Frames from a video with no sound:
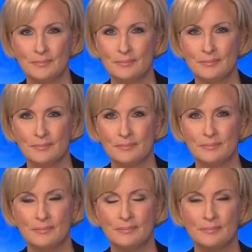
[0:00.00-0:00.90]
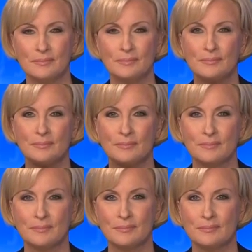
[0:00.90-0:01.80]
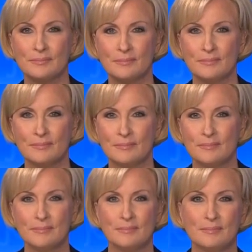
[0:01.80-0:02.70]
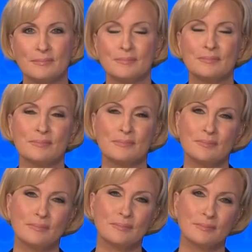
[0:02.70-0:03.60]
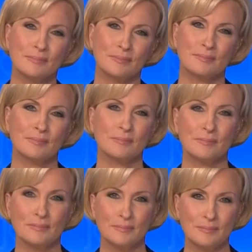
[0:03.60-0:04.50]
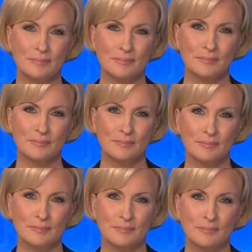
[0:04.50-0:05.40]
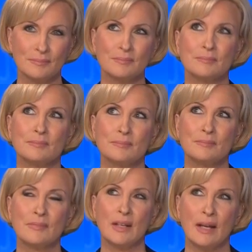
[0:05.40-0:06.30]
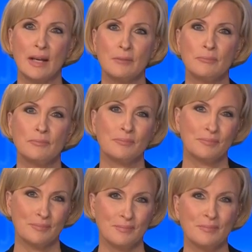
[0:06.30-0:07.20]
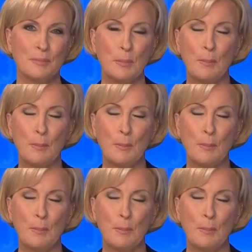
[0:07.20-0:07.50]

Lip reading: (silent)